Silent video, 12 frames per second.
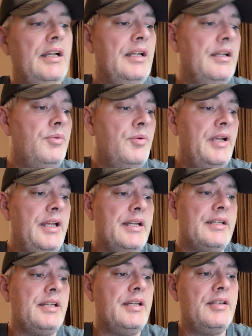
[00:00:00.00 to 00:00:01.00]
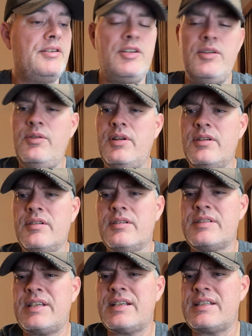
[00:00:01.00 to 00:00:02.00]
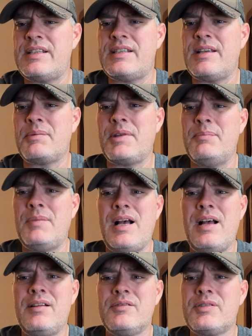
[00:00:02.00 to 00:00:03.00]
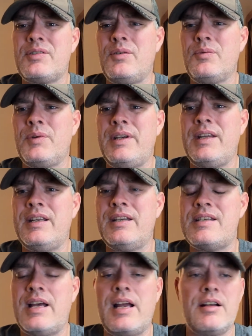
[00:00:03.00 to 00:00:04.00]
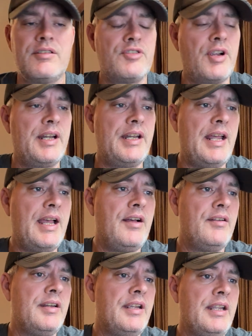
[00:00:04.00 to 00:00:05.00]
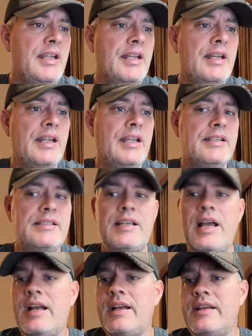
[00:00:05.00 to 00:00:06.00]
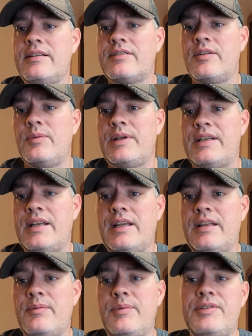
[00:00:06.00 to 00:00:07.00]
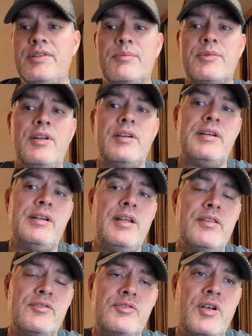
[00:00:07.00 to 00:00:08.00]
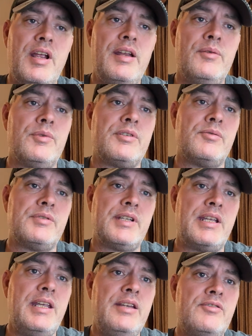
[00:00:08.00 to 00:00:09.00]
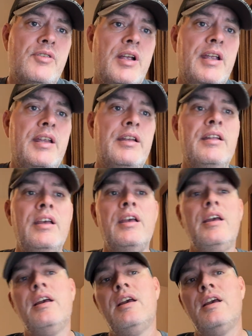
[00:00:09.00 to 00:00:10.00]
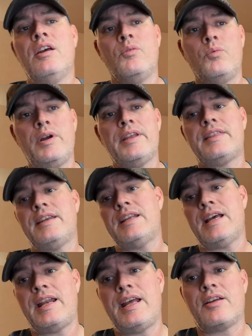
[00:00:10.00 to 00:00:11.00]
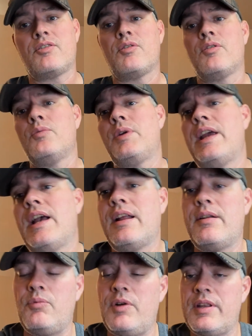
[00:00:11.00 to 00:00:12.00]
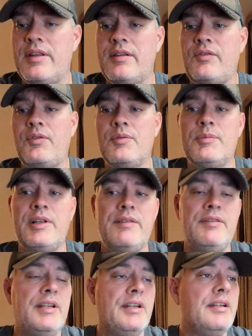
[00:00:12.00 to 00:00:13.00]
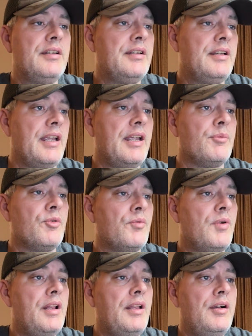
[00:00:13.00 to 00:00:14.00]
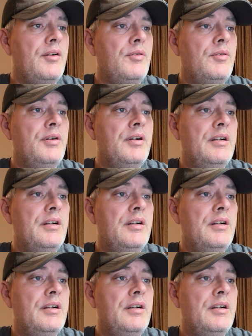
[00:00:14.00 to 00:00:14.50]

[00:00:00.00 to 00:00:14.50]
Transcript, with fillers: it went 260 something miles, told we needed to tie a train down in a siding, so we did. We jumped on another train, which was a key train, with the deadhead crew we had with us from leaving Amarillo.